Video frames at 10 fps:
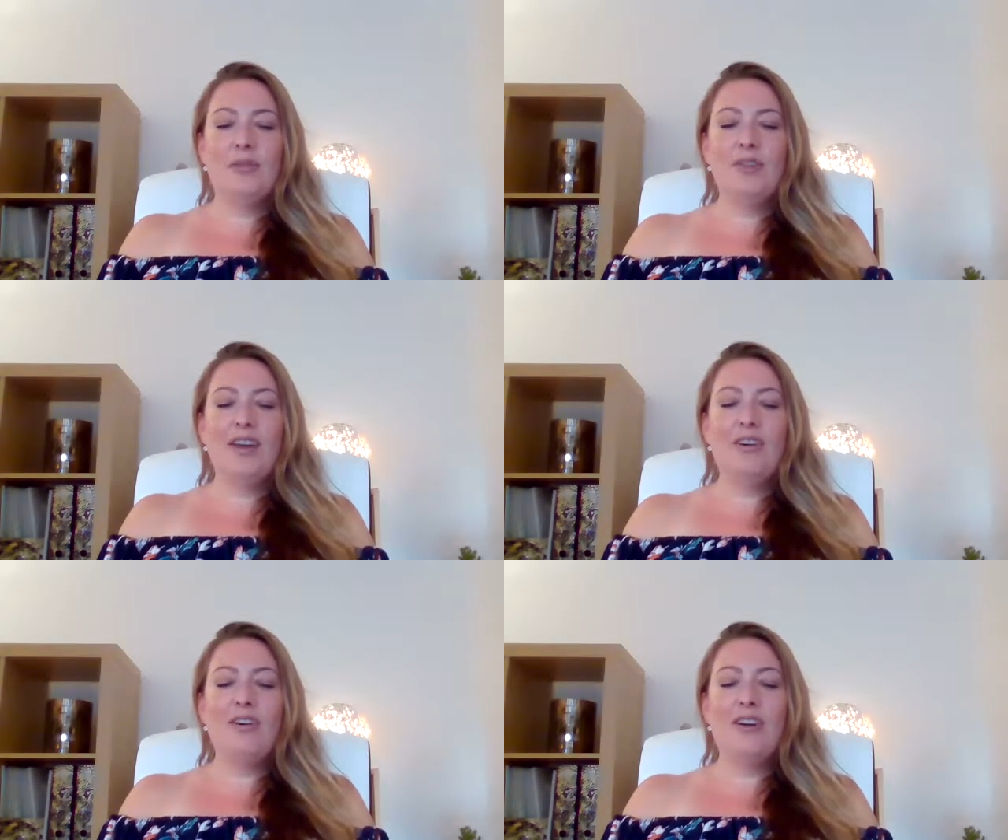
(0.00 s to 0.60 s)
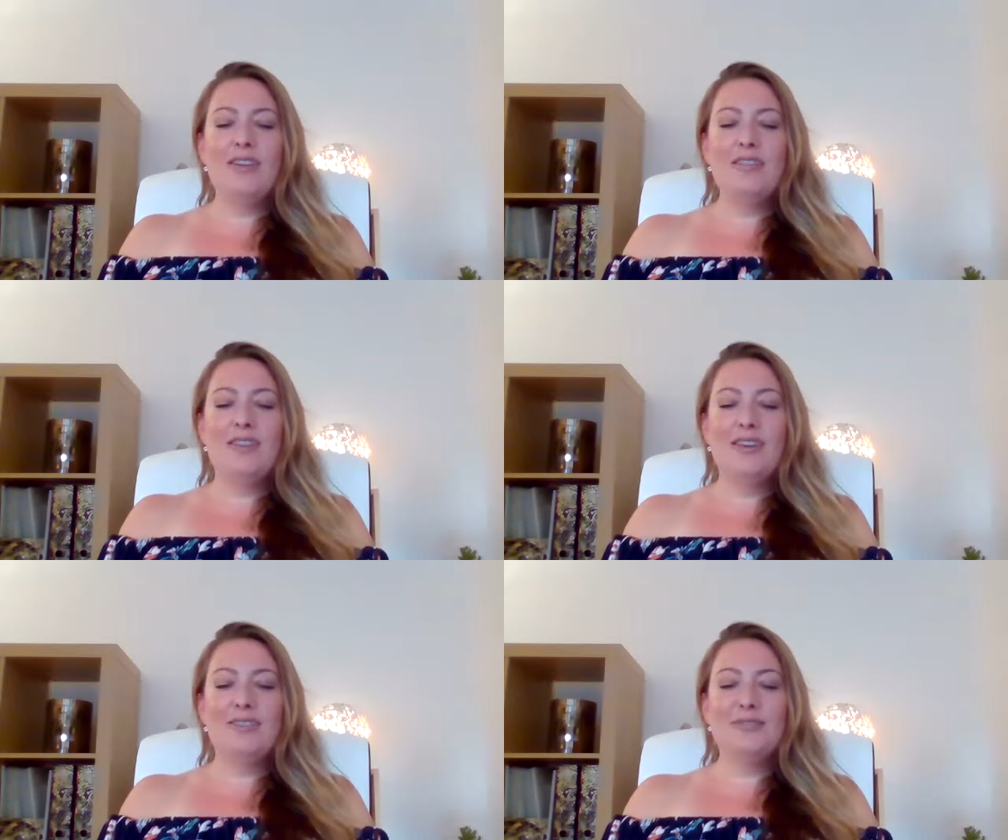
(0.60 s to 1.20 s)
with our higher
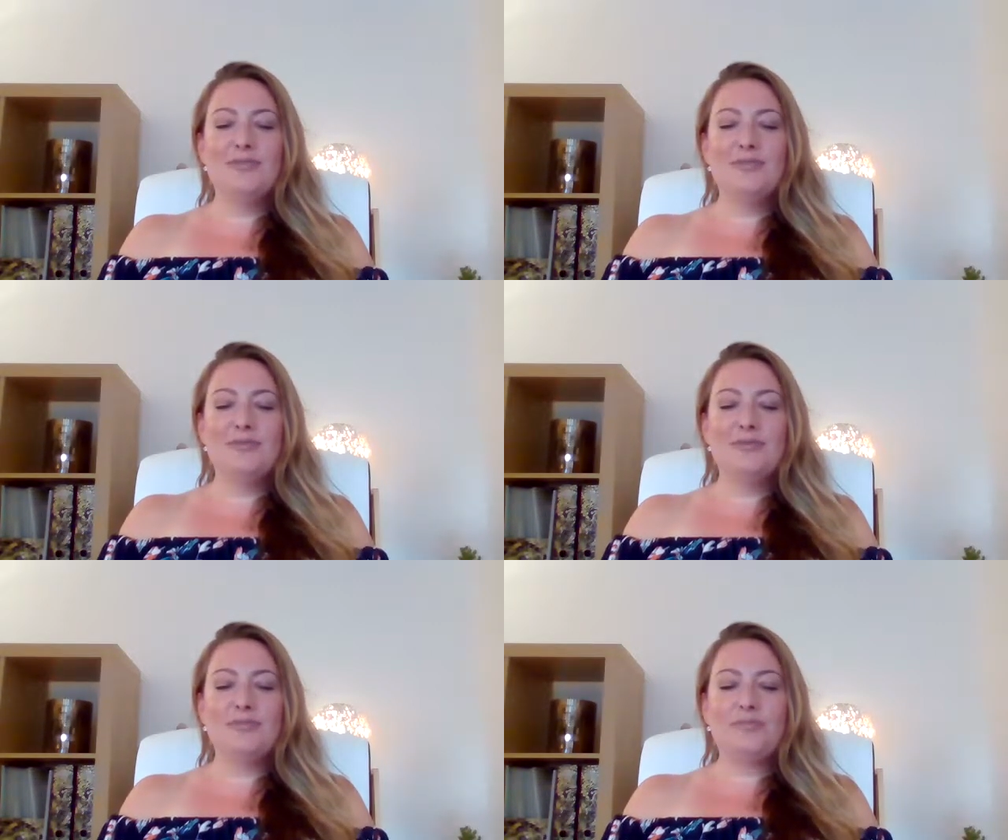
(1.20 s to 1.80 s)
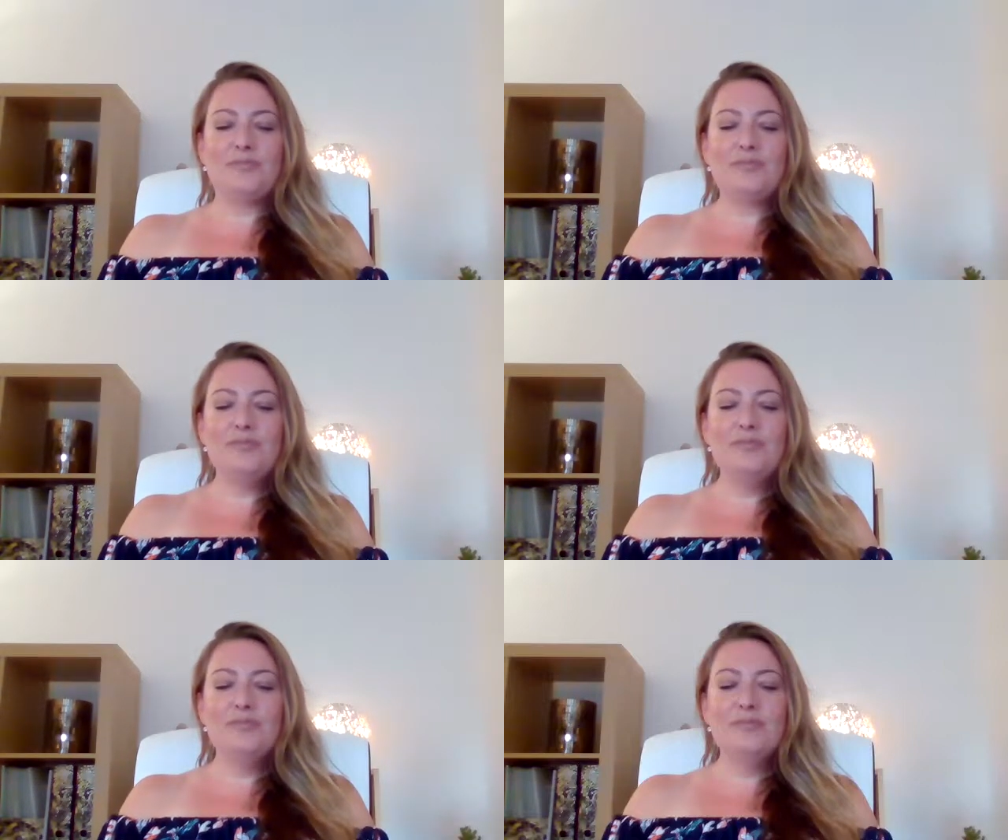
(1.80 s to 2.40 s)
self
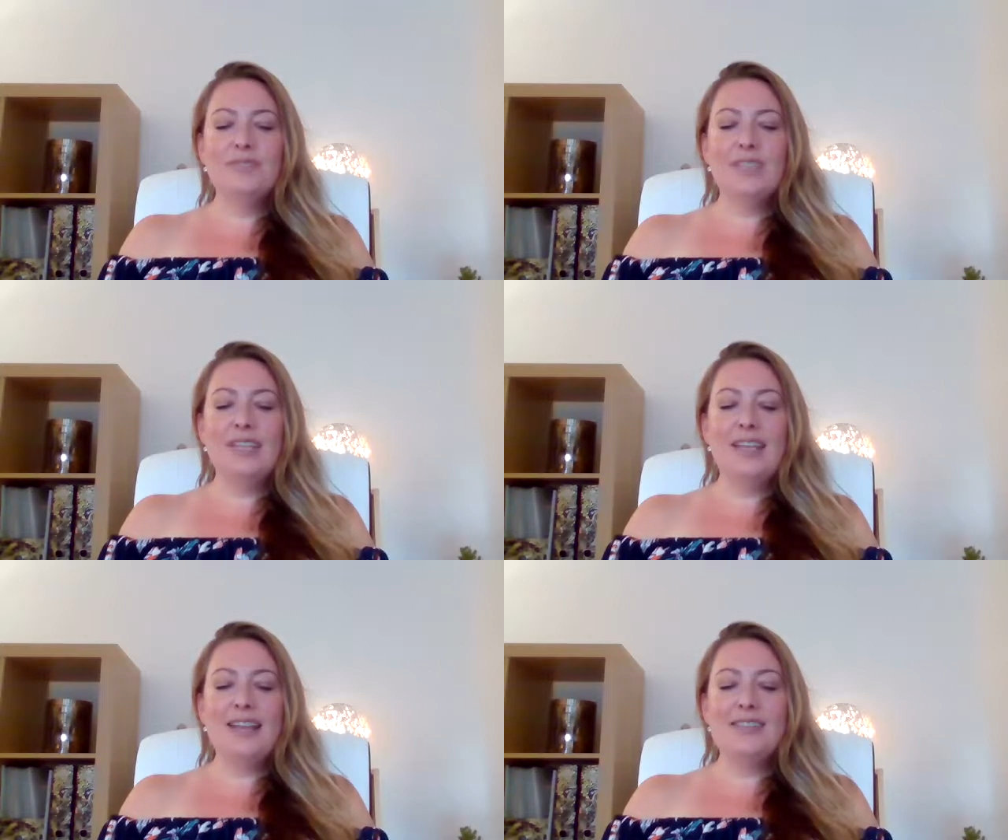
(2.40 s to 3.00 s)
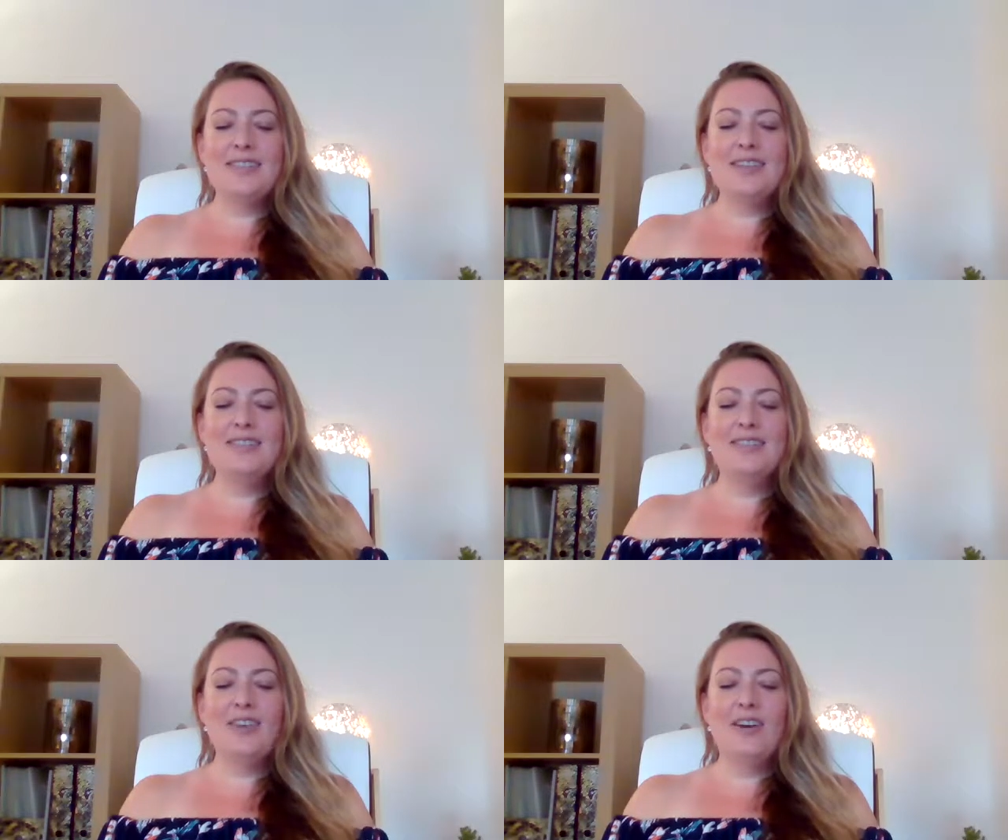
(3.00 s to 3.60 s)

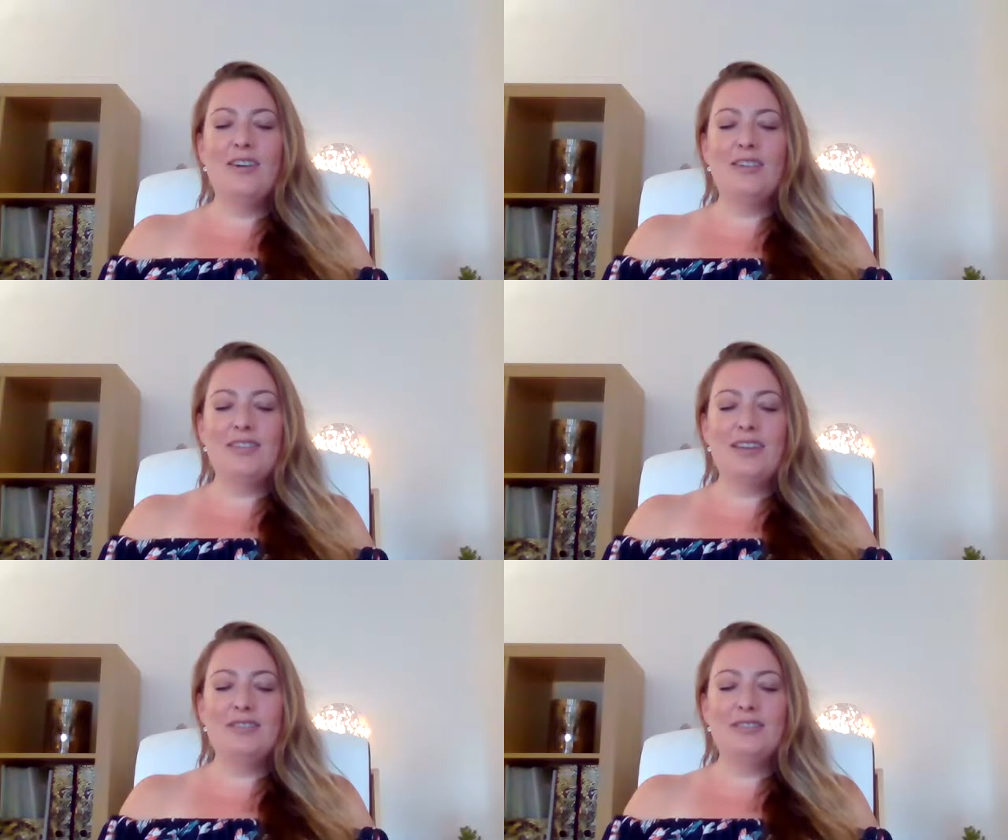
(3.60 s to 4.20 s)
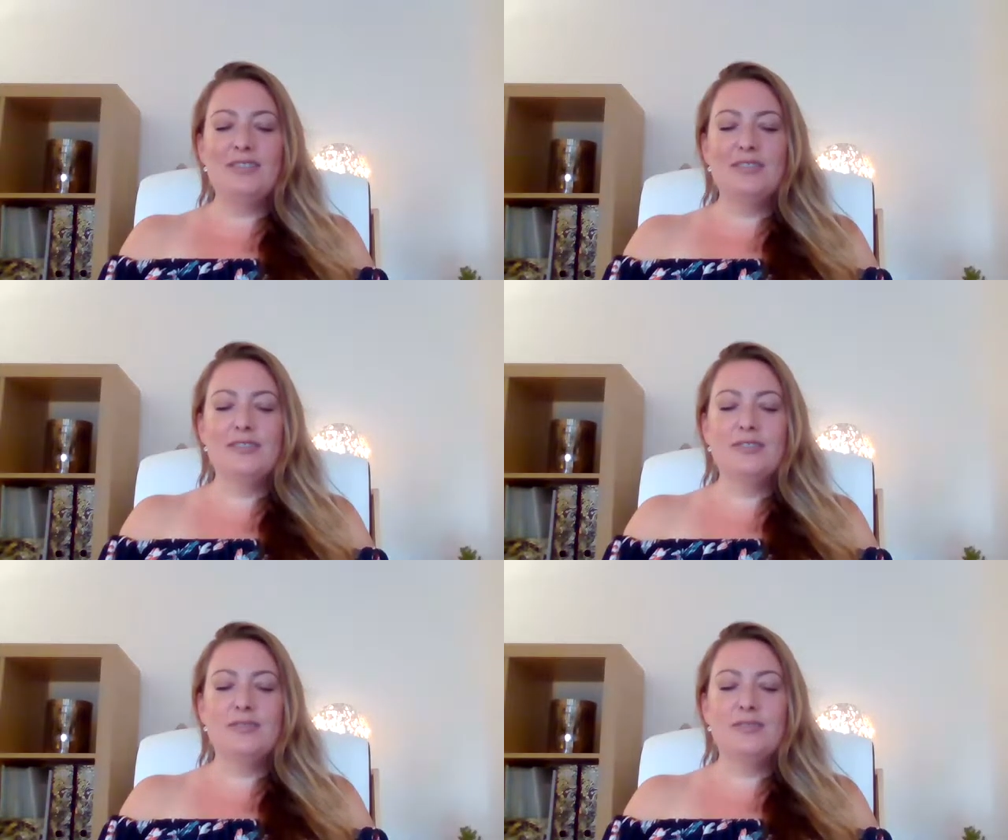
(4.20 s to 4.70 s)
connected at the heart level,